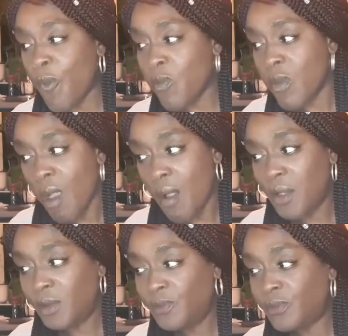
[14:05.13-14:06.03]

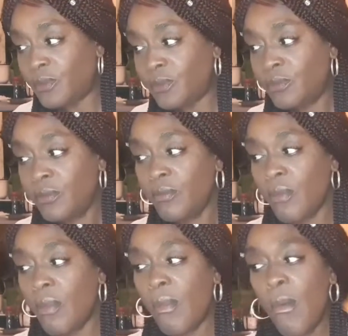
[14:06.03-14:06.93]
Using that video
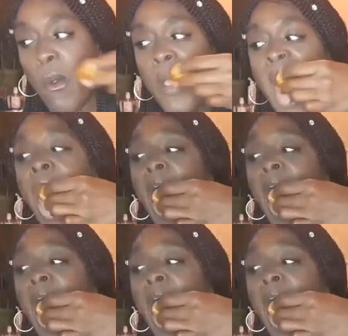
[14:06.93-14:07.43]
was fine.